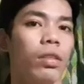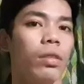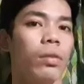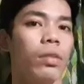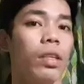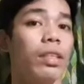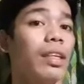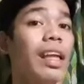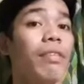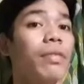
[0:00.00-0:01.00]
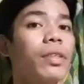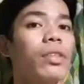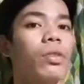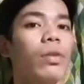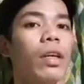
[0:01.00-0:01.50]
So this
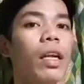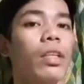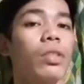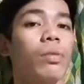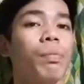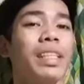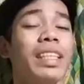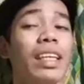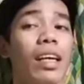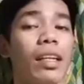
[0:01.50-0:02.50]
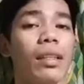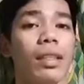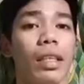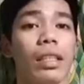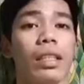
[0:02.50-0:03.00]
refers to a ratio physical
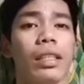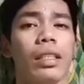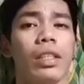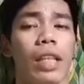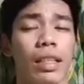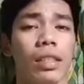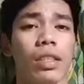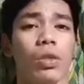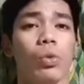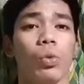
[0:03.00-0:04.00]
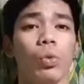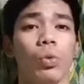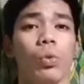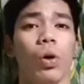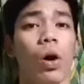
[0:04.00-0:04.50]
distance
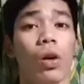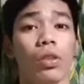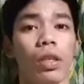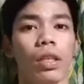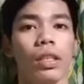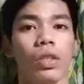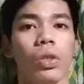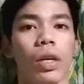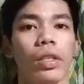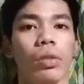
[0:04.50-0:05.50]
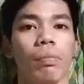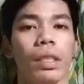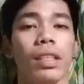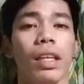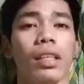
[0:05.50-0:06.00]
on the chart to
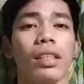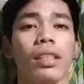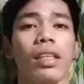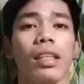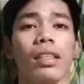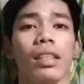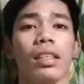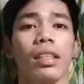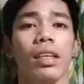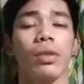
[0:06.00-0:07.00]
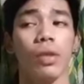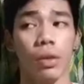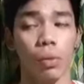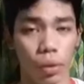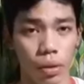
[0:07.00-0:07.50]
physical distance in the
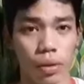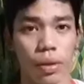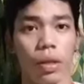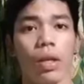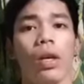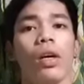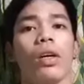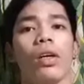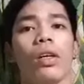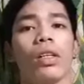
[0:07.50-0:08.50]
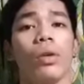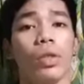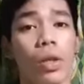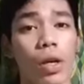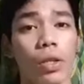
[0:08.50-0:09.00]
real world. On a
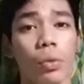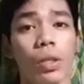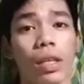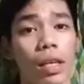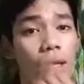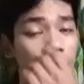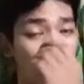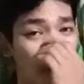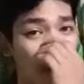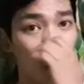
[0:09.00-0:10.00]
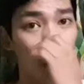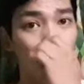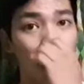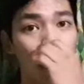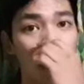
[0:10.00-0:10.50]
chart with a
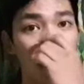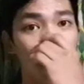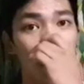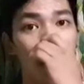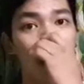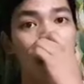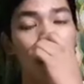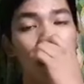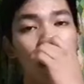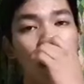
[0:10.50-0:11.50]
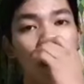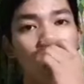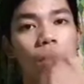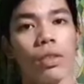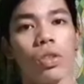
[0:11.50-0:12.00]

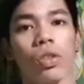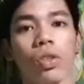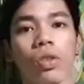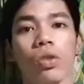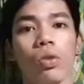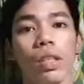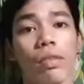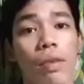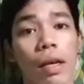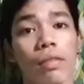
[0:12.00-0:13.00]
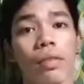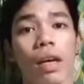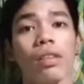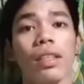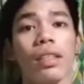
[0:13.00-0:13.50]

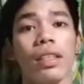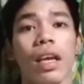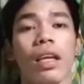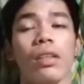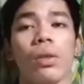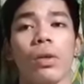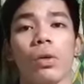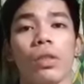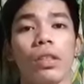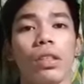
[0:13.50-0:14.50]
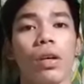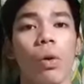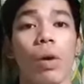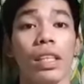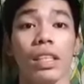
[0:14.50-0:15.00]
1:25,000 scale on
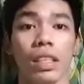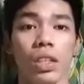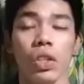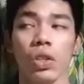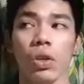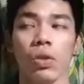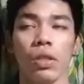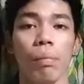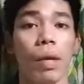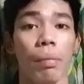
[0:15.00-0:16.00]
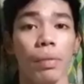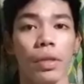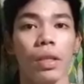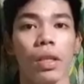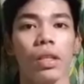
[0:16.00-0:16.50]
1 inch on the paper,
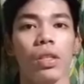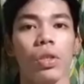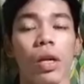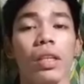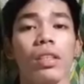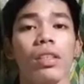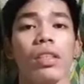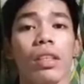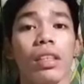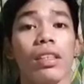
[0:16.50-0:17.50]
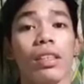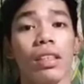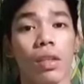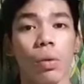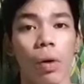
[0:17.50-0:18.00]
chart is
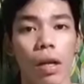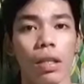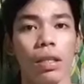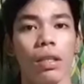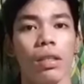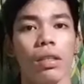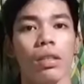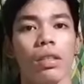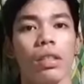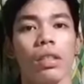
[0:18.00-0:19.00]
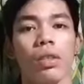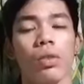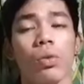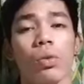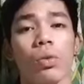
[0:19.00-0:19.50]
equal
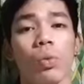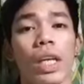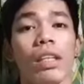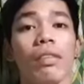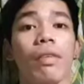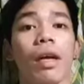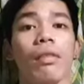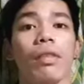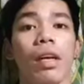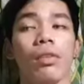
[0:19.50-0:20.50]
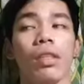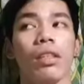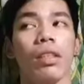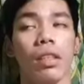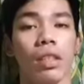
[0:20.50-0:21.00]
to
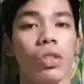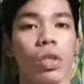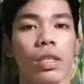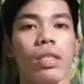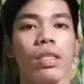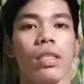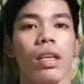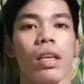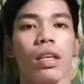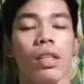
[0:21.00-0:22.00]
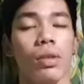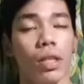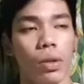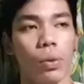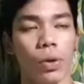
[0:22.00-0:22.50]
25,000 inches in the
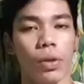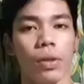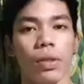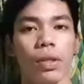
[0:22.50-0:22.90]
real world.